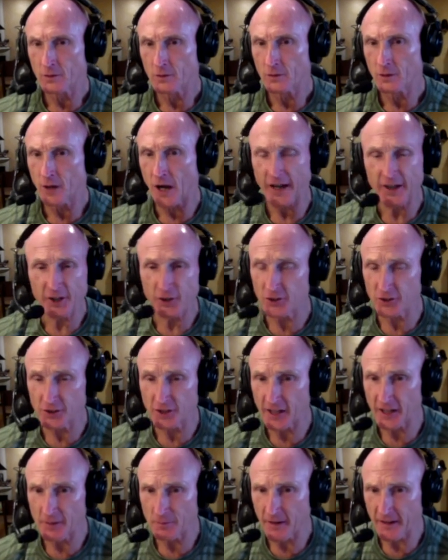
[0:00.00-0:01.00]
I couldn't
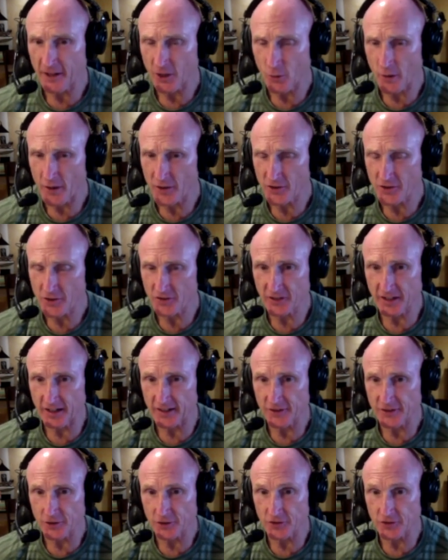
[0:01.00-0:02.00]
get my questions
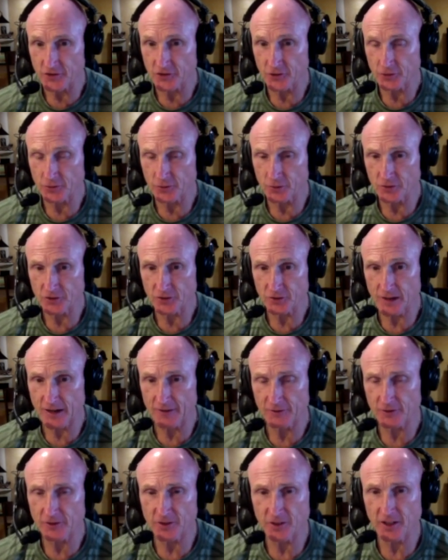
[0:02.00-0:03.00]
answered in school. So
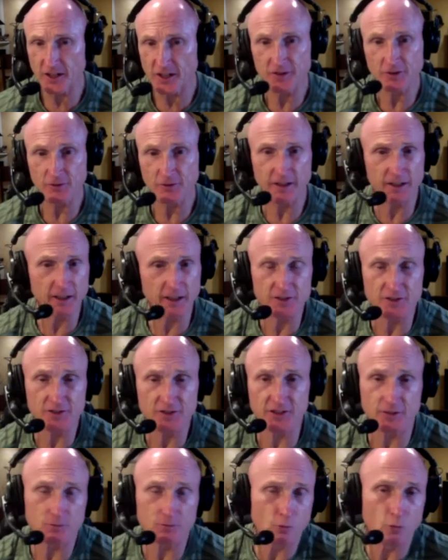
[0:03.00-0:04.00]
after the ninth grade, I just
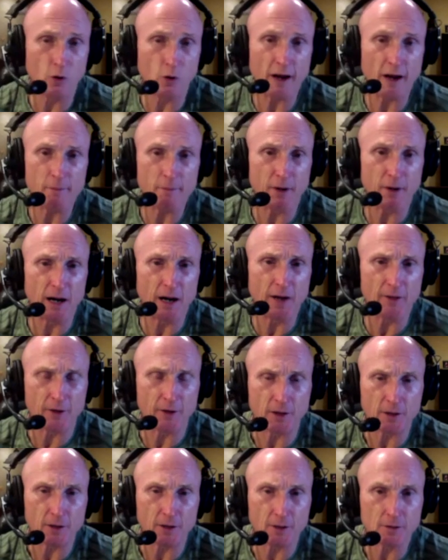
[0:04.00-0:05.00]
said, why
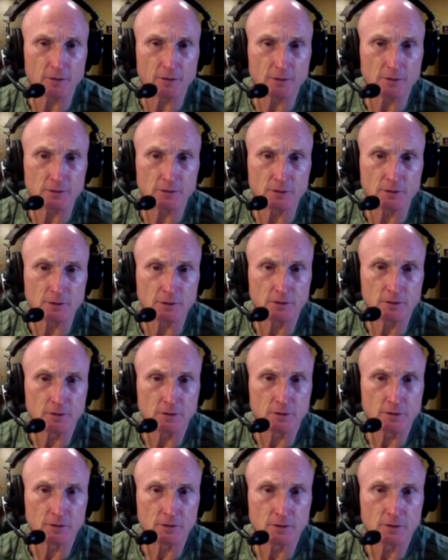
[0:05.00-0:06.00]
bother?
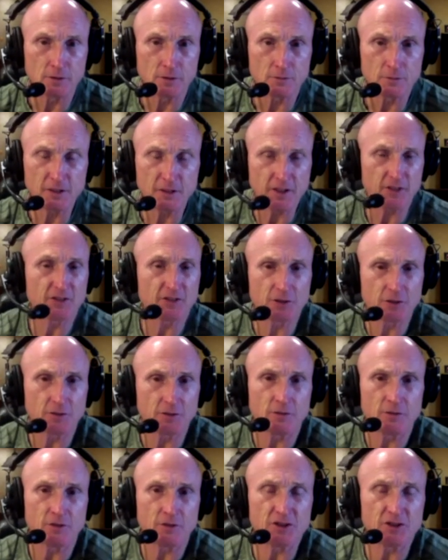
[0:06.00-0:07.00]
Because
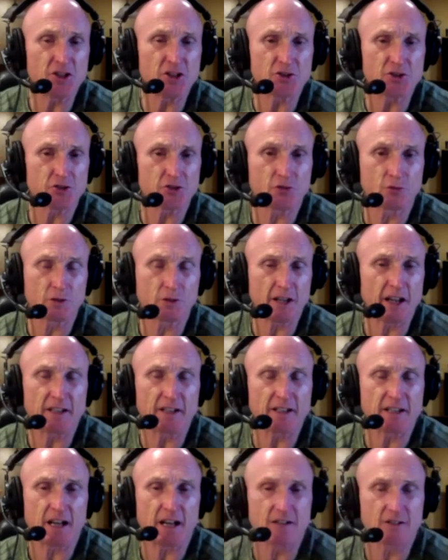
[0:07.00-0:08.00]
the teachers
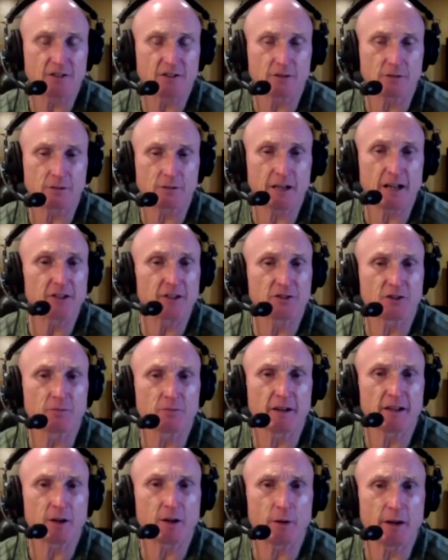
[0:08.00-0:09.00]
can't ask, answer
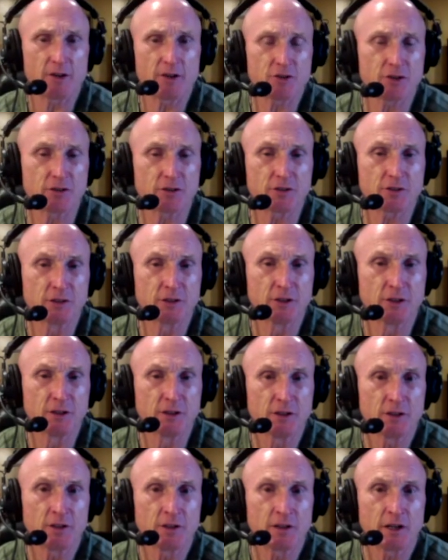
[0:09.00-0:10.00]
my questions.
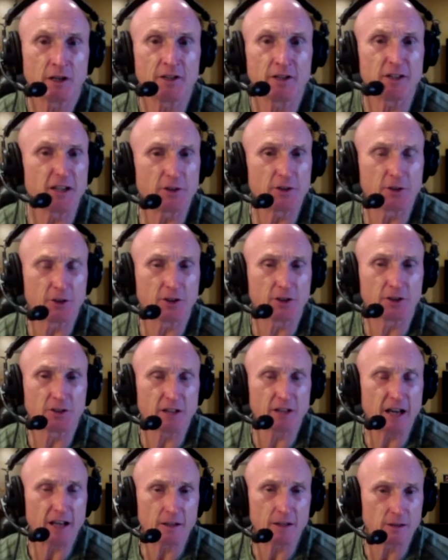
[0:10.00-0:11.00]
And neither could
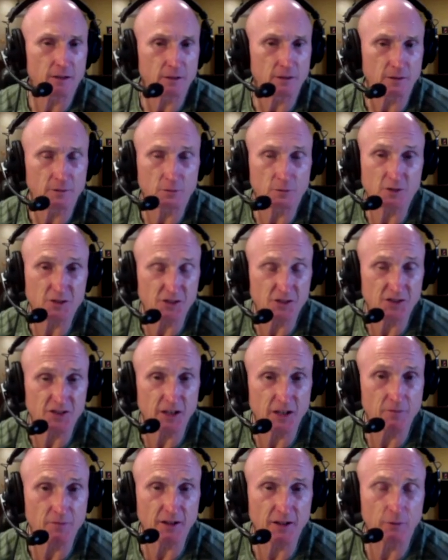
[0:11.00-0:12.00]
that, it was the
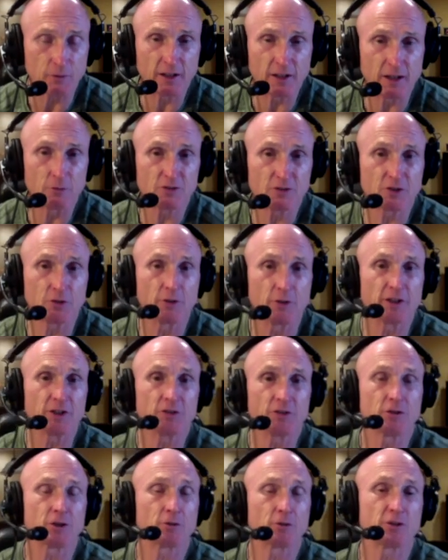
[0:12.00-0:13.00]
same thing when I was going
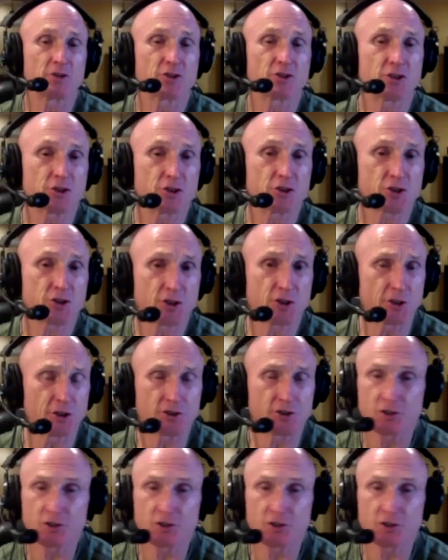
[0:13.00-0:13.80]
to a Christian church.